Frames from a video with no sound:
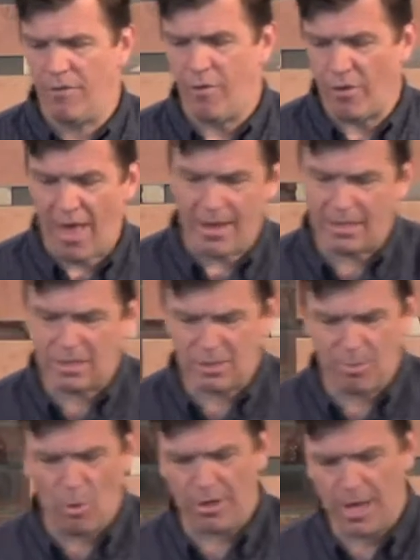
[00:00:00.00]
that
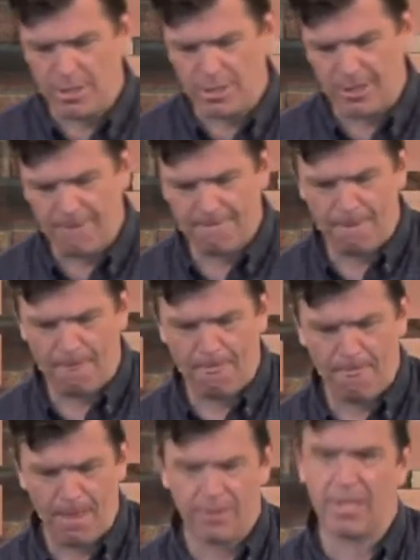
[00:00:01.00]
insubordination.
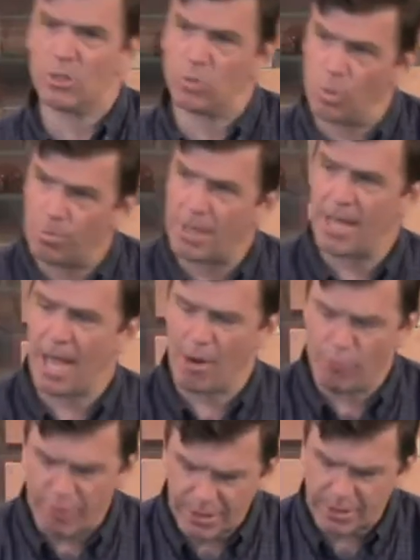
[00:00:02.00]
This would be a
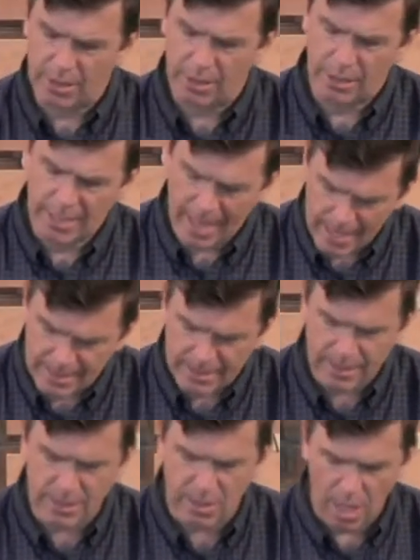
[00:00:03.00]
risk to
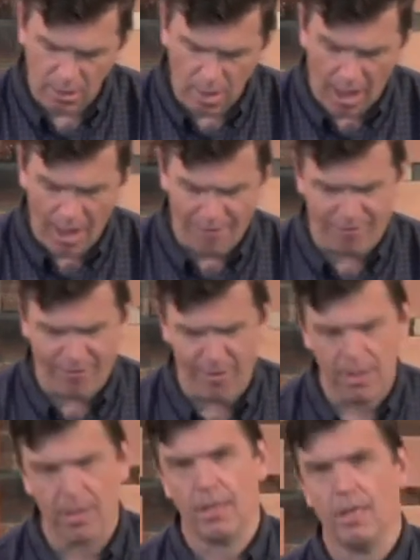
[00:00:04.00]
Esther's life.
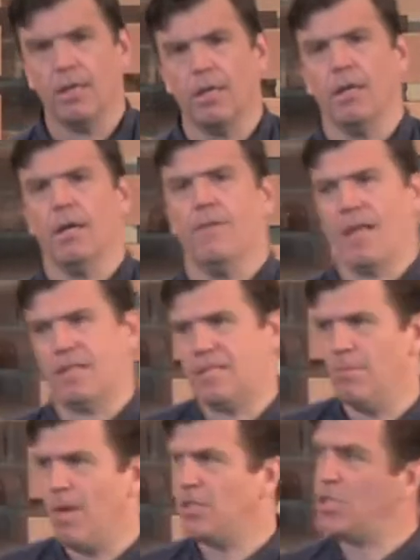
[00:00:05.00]
That's the
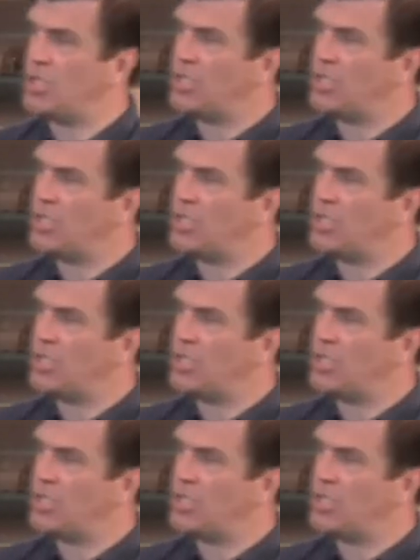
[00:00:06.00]
message she